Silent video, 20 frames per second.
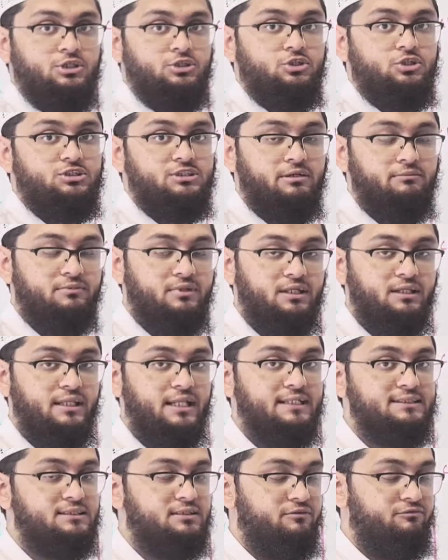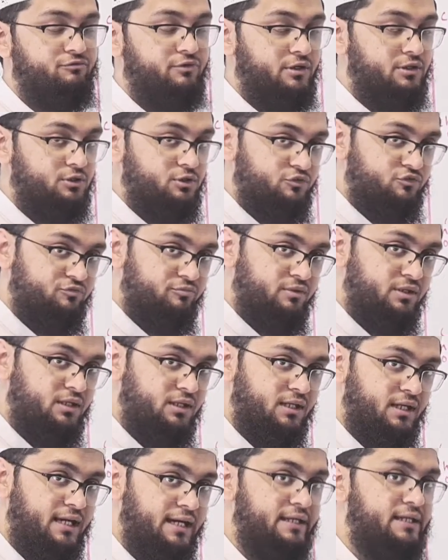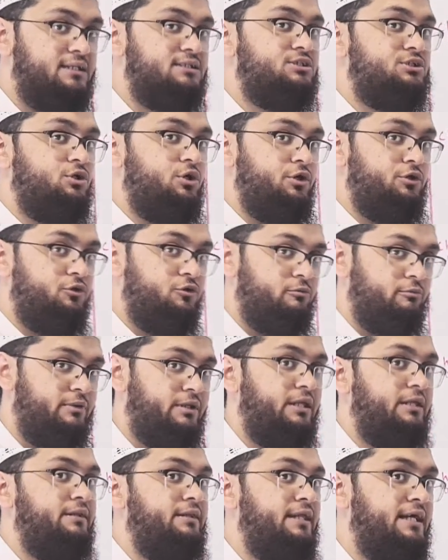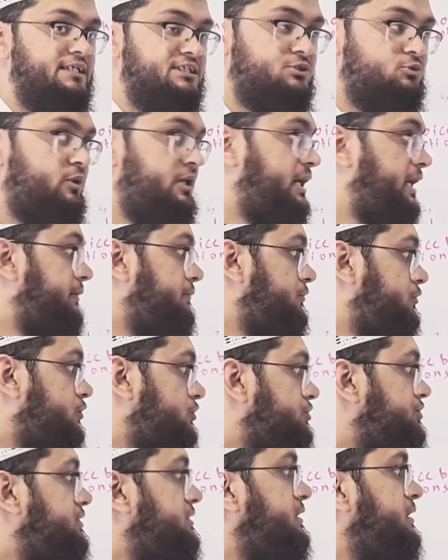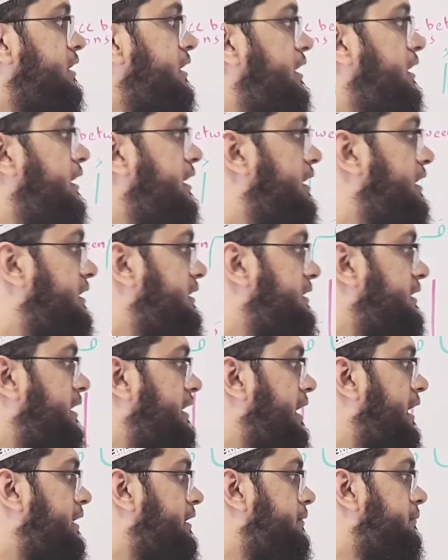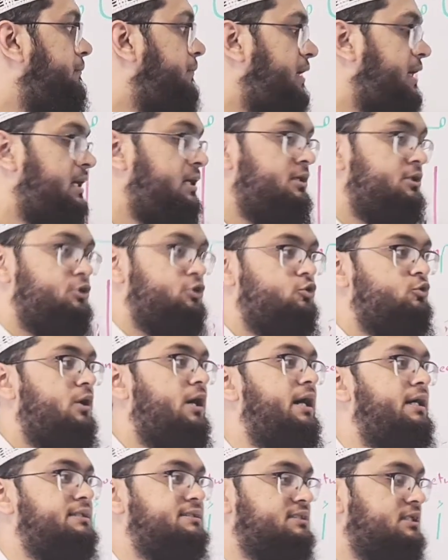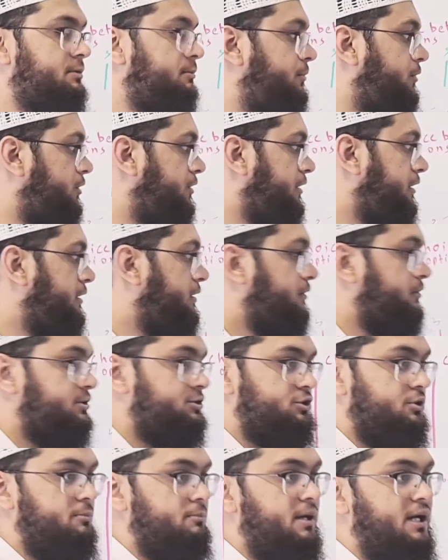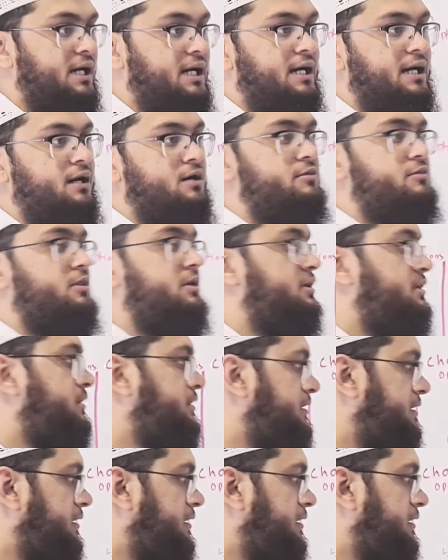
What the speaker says: So something that's in front of me and it's non-human, and that's why I'm using the letter ma to ask about it. So ma hada.